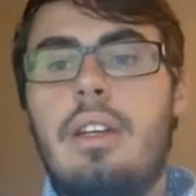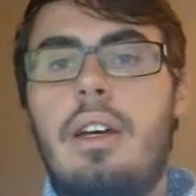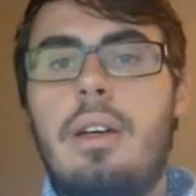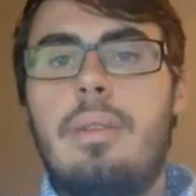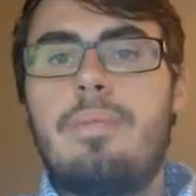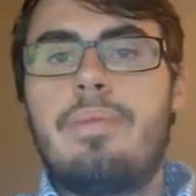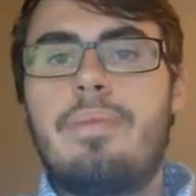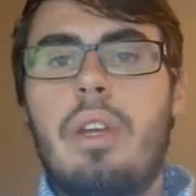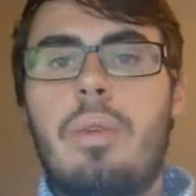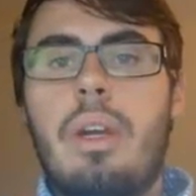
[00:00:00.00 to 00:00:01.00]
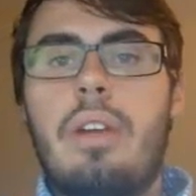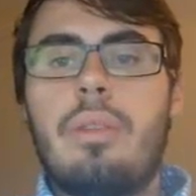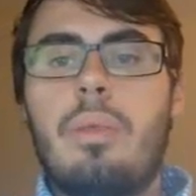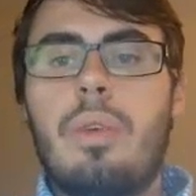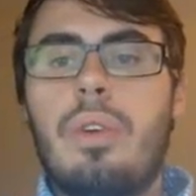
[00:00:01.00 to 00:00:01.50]
around
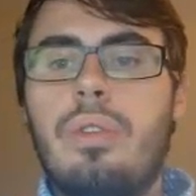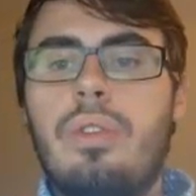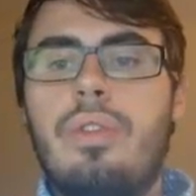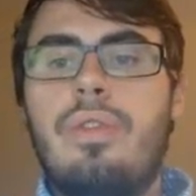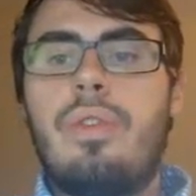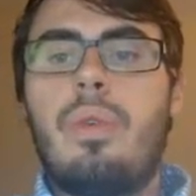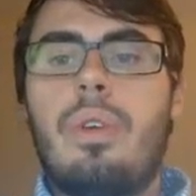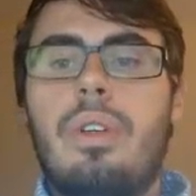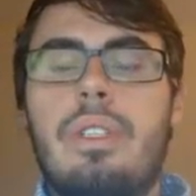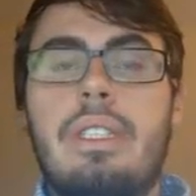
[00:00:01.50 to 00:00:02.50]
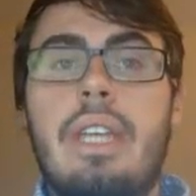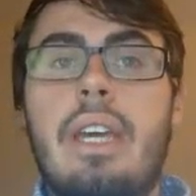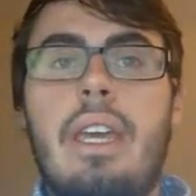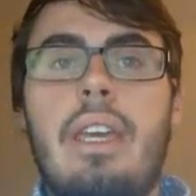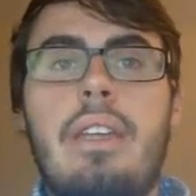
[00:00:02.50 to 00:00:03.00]
the world for
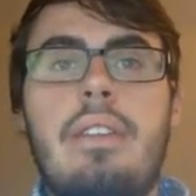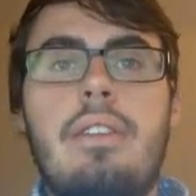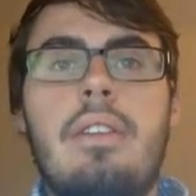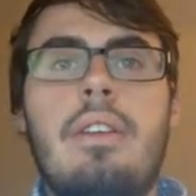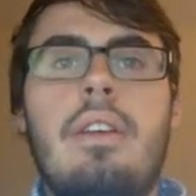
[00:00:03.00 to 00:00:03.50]
decades